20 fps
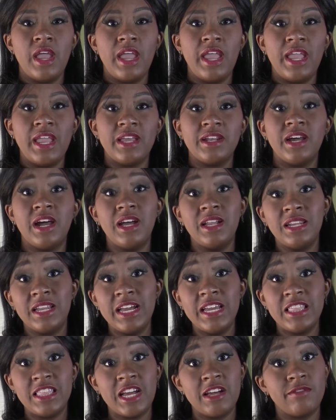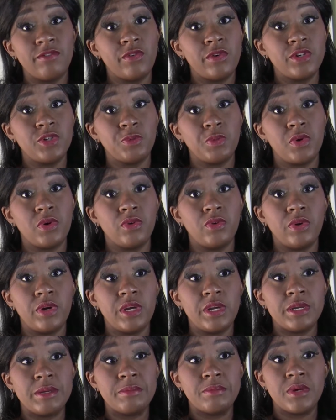and I like that French
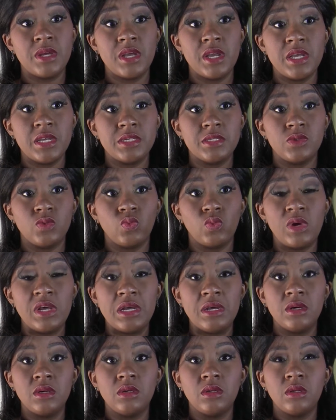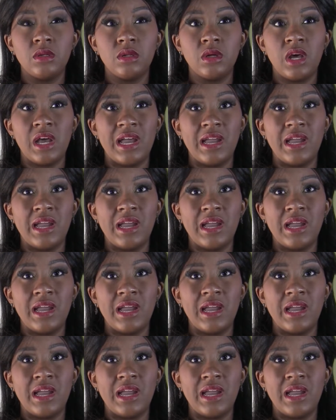program as well.